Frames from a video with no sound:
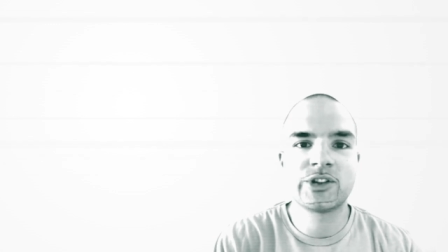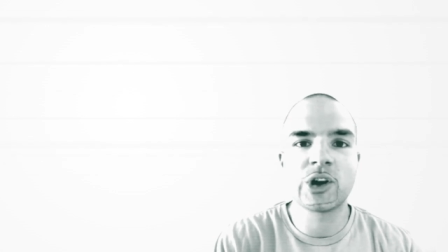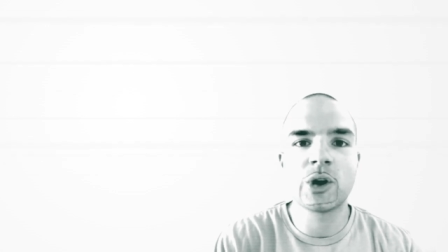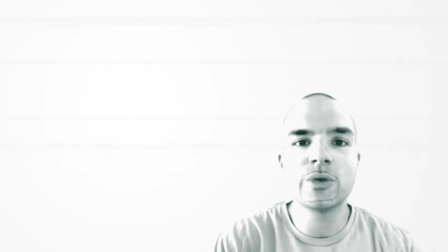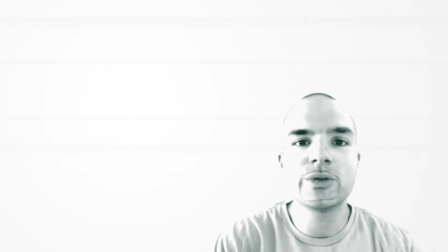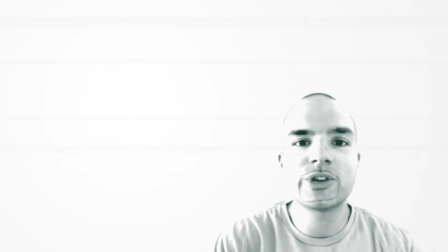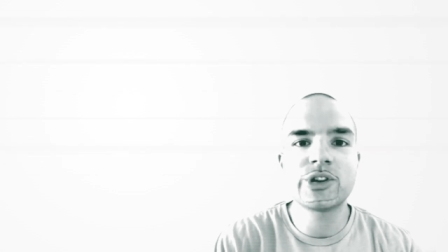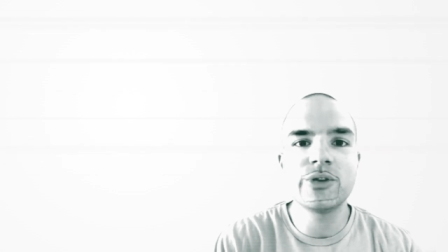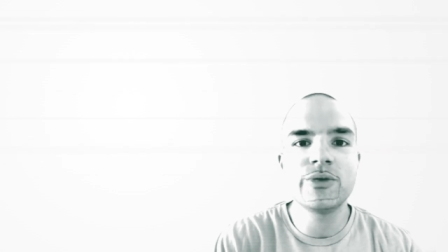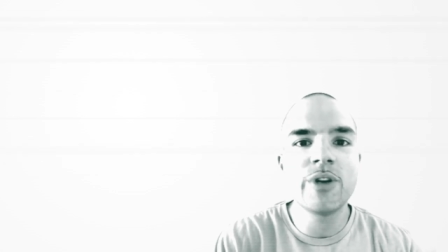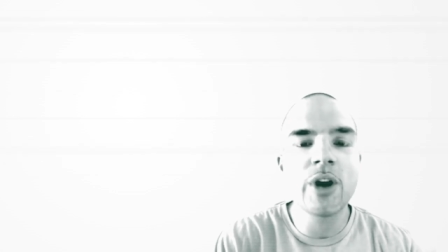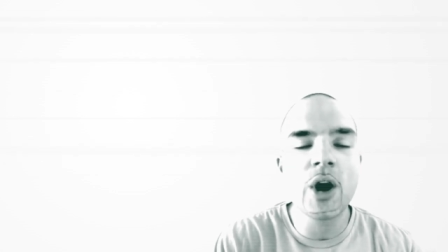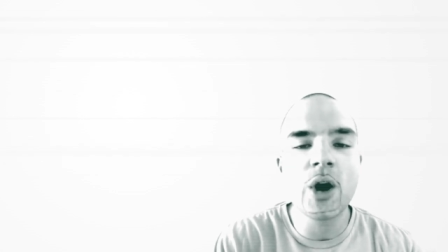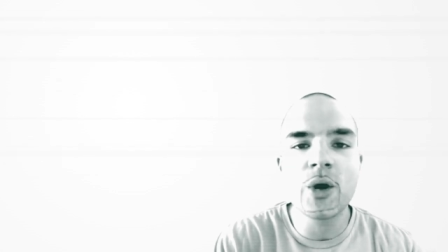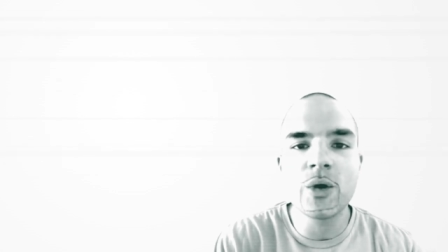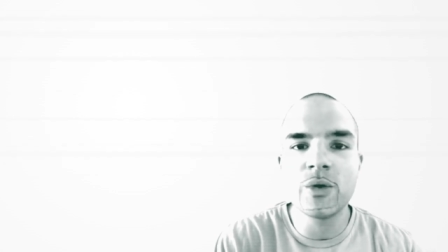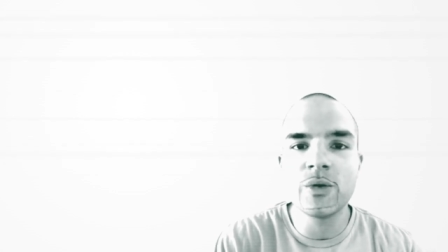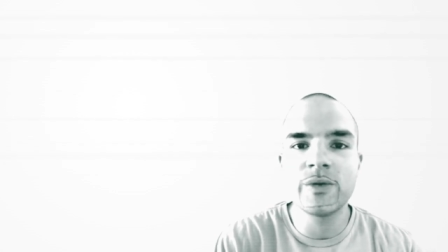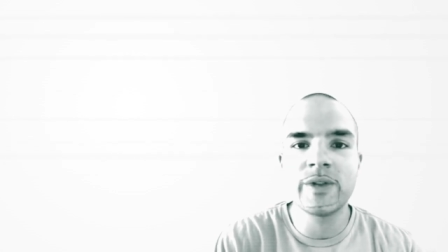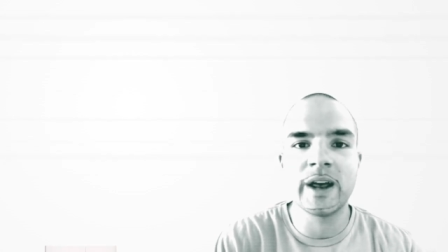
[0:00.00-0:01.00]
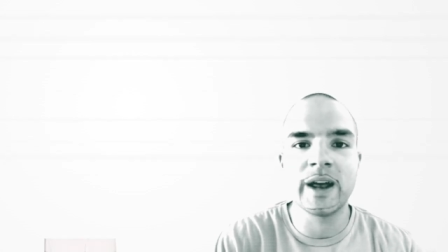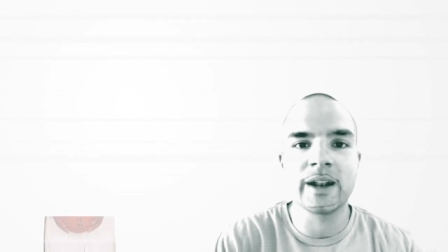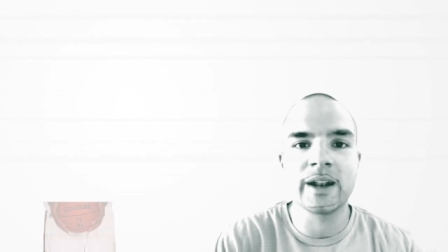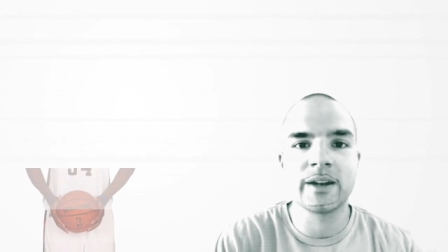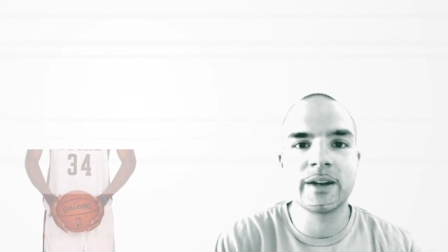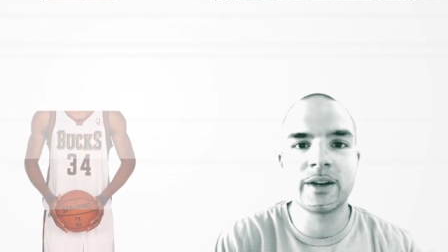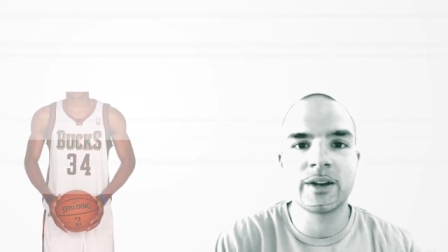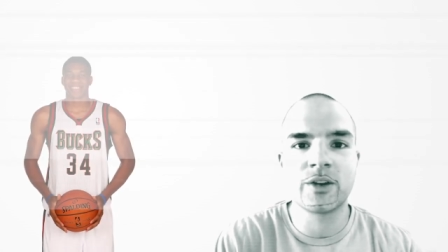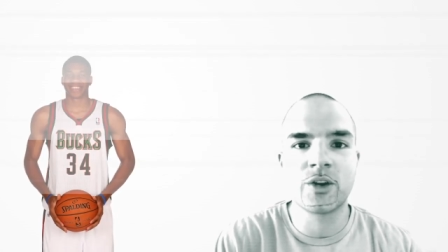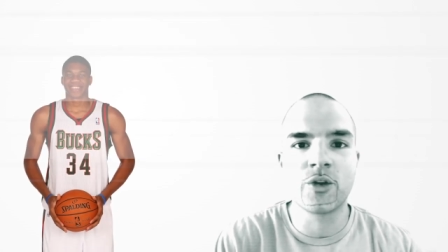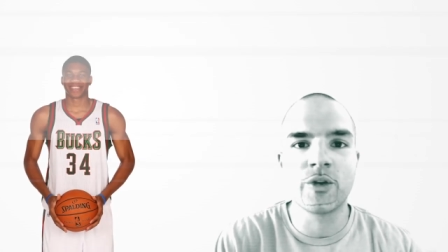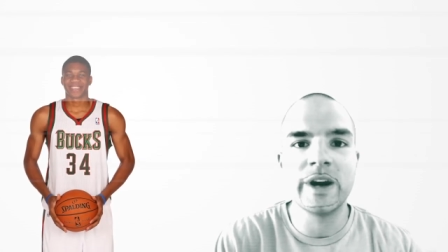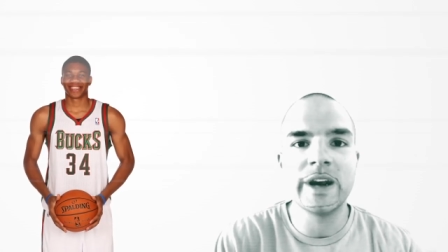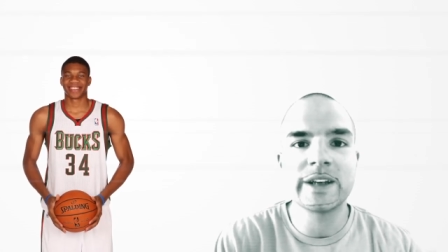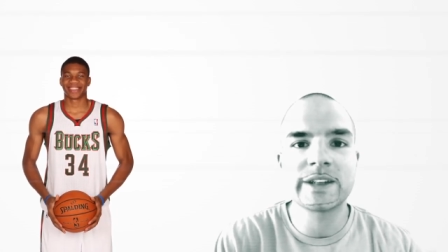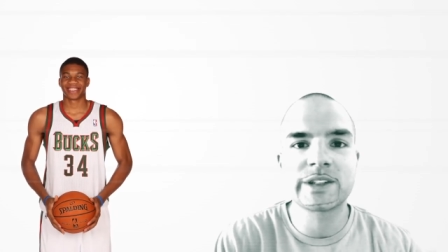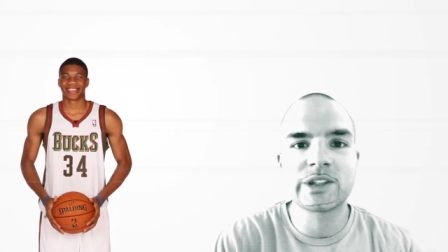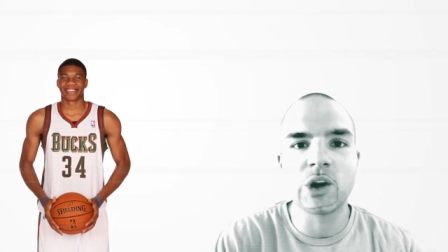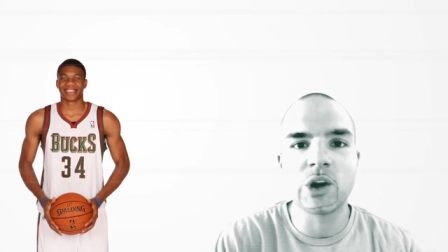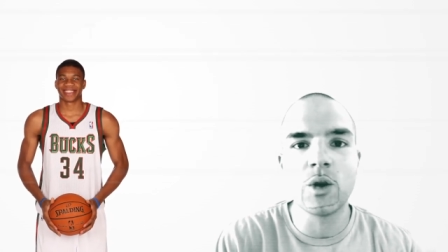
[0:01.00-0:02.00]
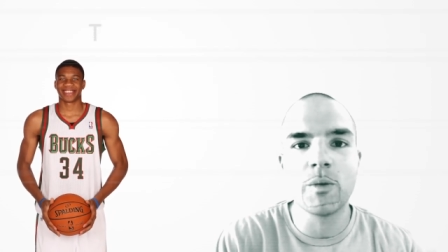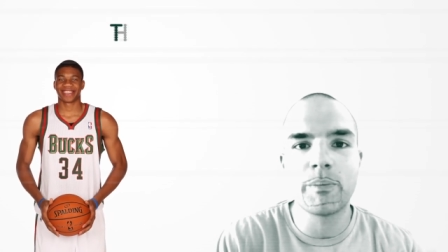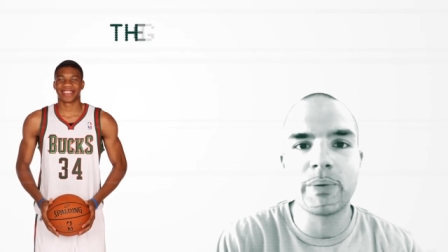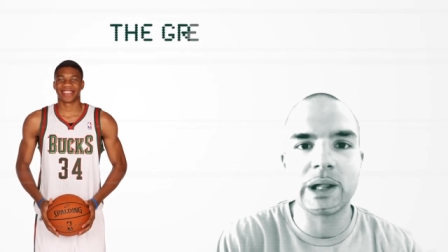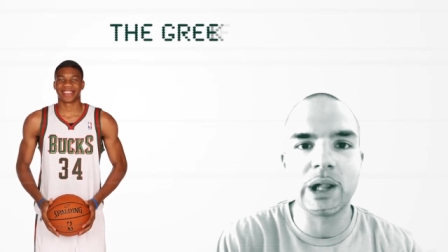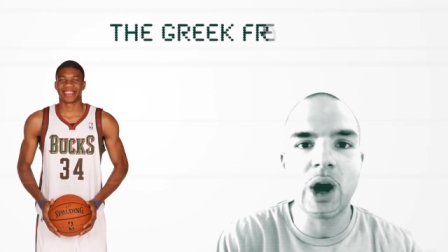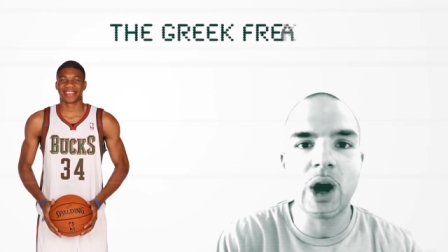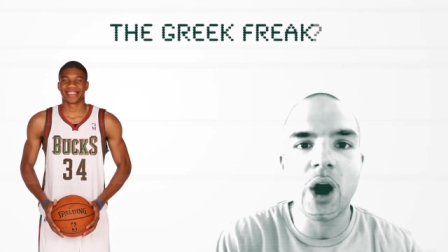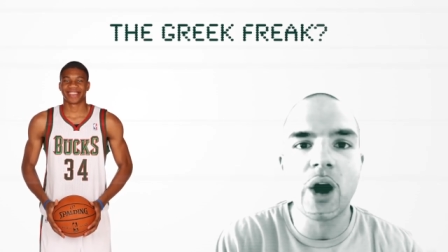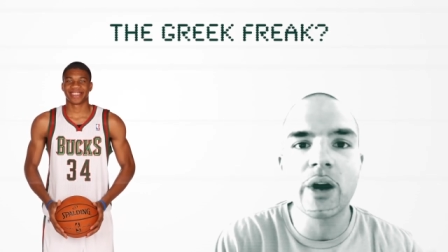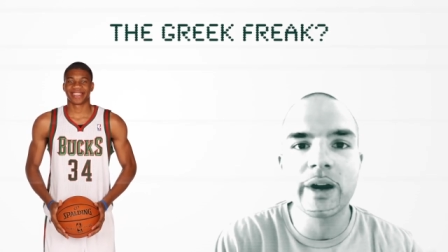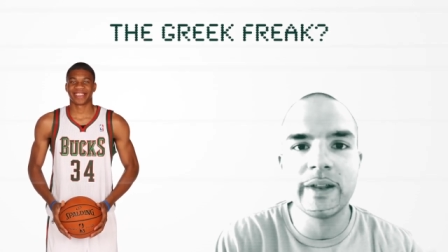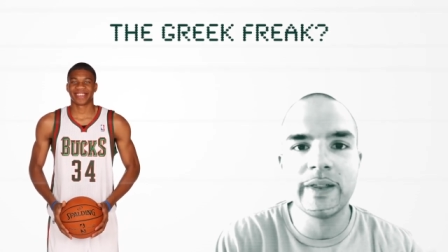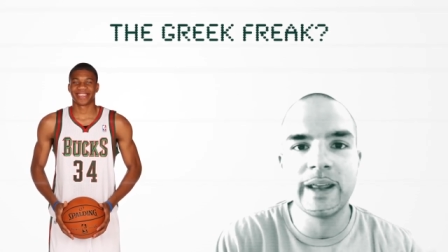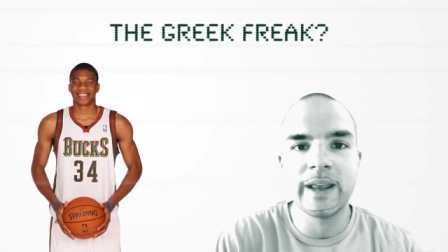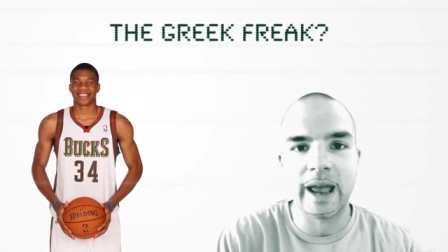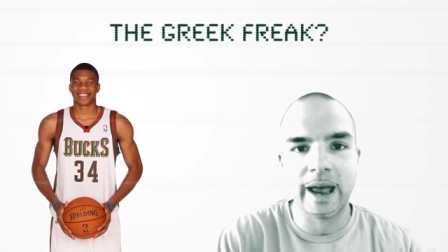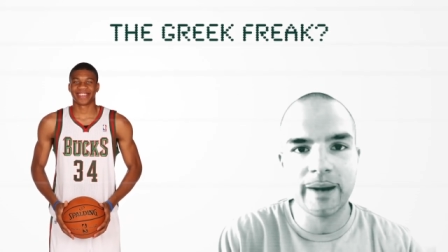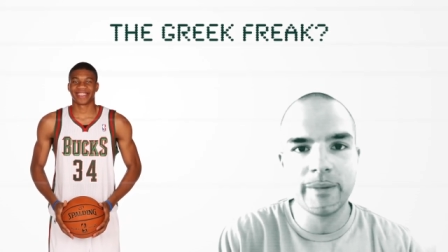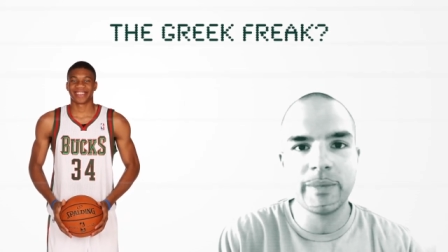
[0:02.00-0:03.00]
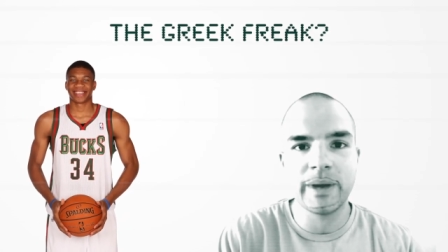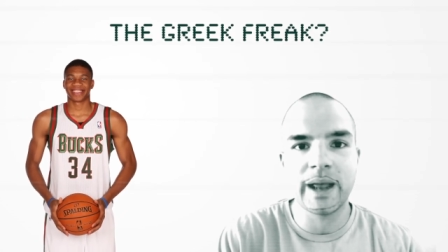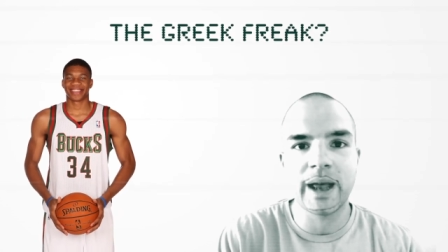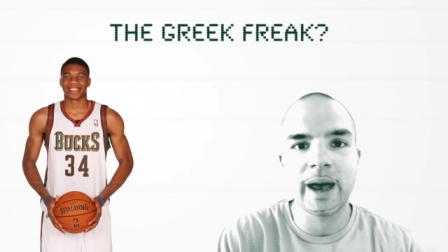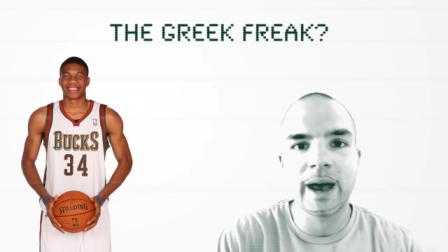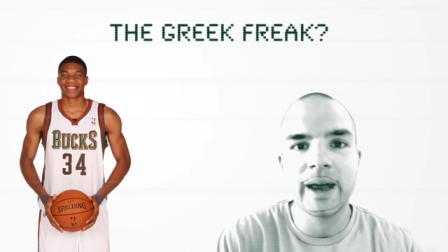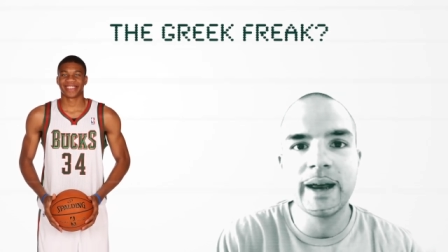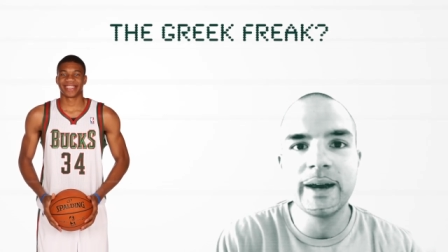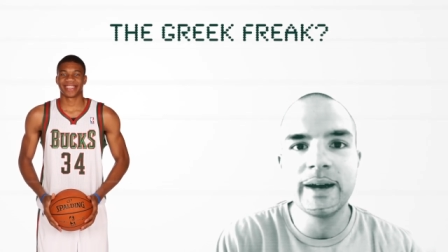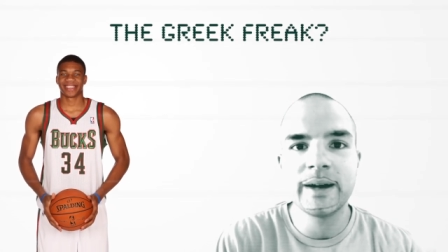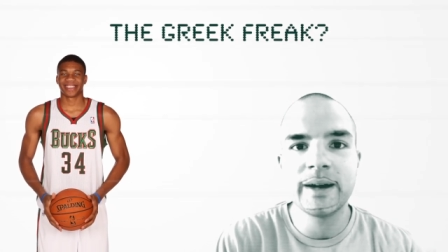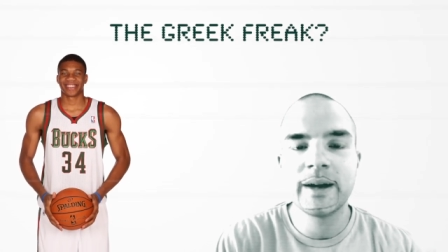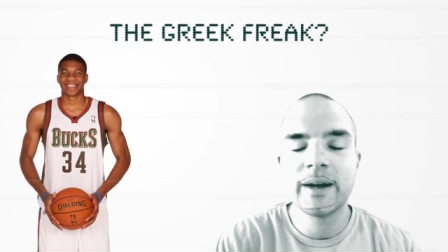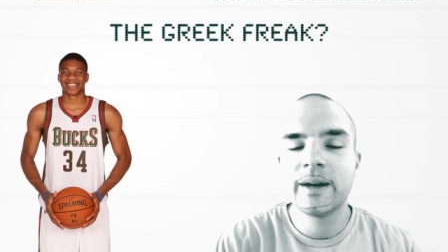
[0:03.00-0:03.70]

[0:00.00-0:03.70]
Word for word: don't you know that Greeks don't belong in the NBA?